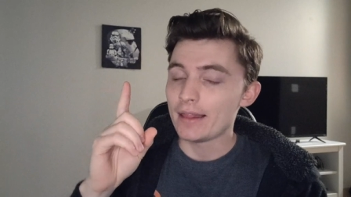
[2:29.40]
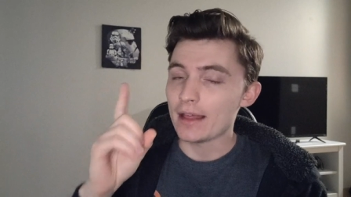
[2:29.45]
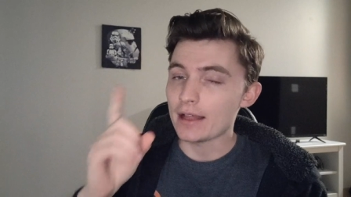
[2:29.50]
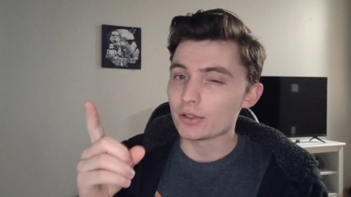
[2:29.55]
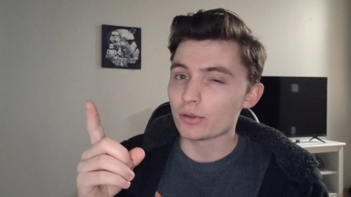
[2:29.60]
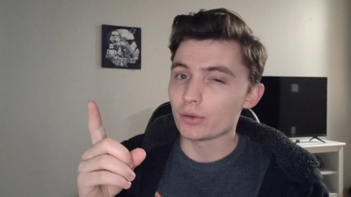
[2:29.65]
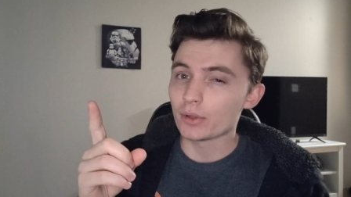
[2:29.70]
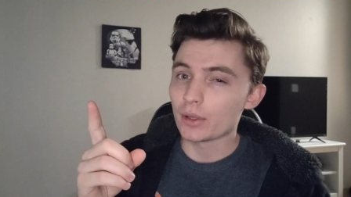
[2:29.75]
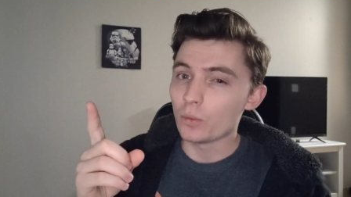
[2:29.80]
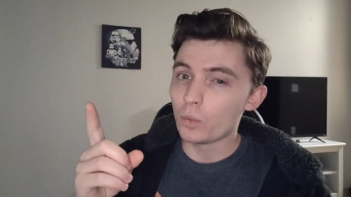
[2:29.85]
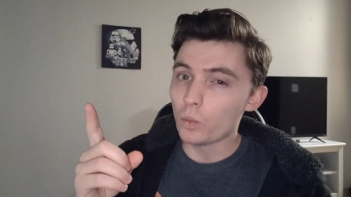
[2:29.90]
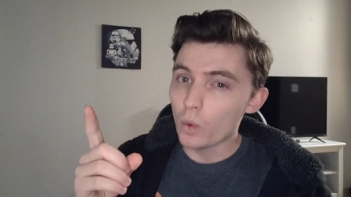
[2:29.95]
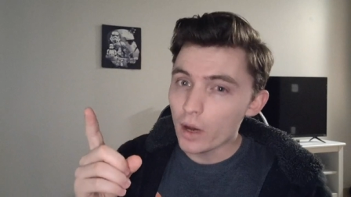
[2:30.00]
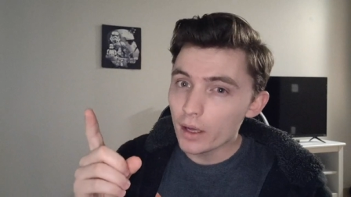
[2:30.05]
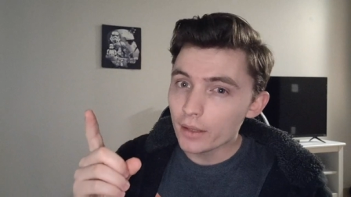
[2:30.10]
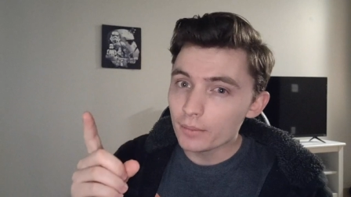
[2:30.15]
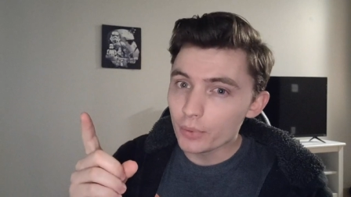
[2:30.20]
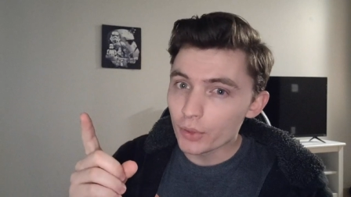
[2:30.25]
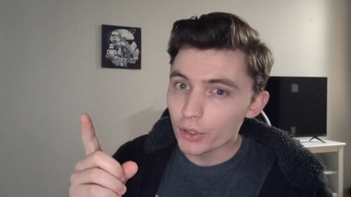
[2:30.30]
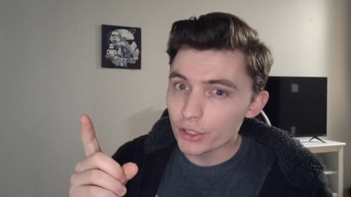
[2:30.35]
that's only
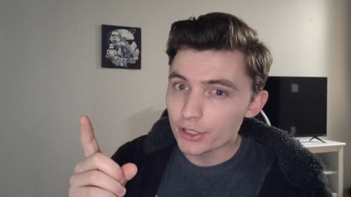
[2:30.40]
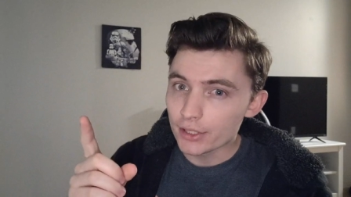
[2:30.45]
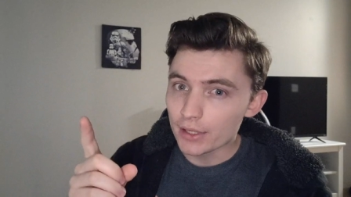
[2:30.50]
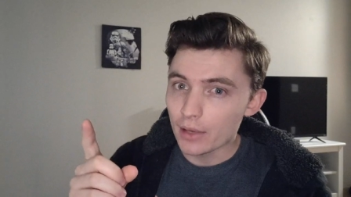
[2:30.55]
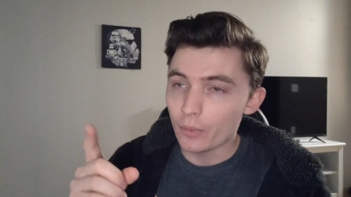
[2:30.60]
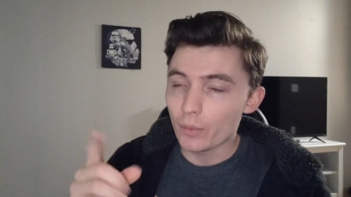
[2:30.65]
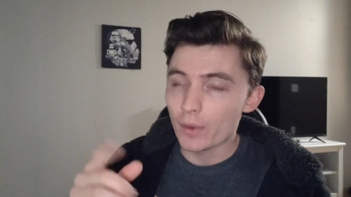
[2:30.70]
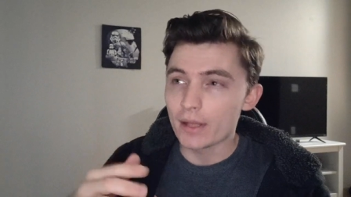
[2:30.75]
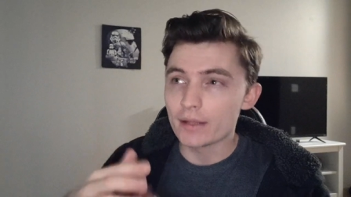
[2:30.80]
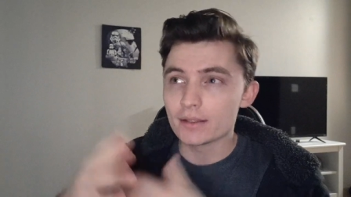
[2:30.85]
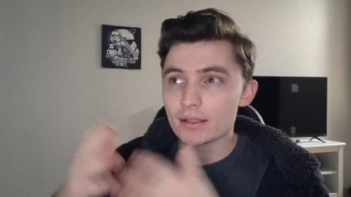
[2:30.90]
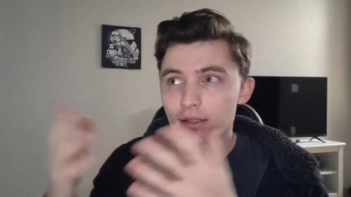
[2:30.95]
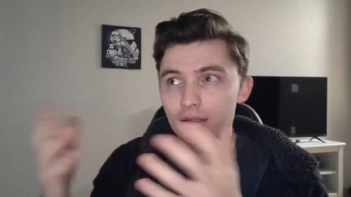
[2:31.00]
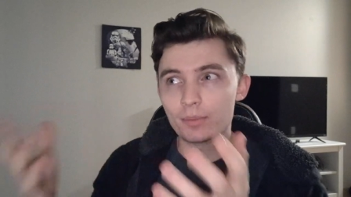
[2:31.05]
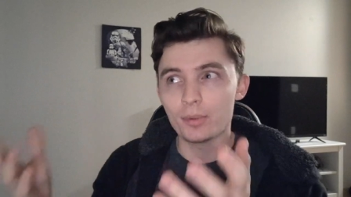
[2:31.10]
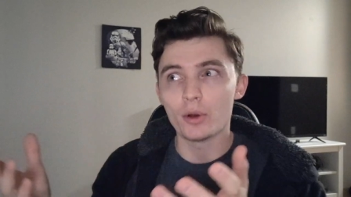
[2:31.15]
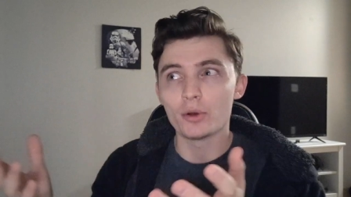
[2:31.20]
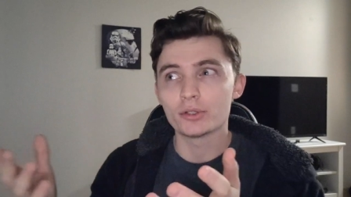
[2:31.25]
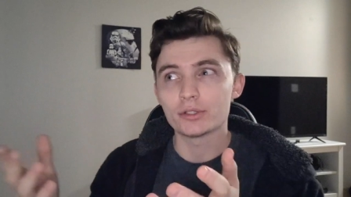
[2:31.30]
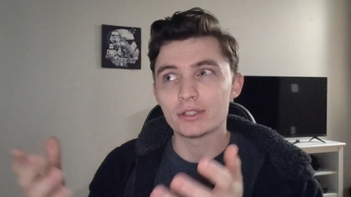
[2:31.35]
one person that wins as
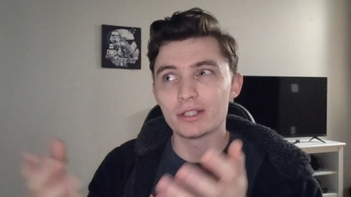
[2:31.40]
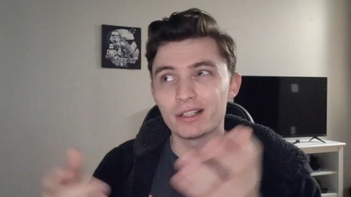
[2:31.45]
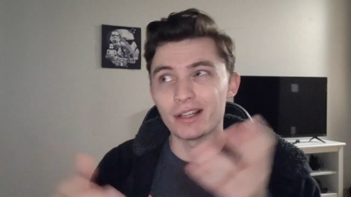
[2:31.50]
opposed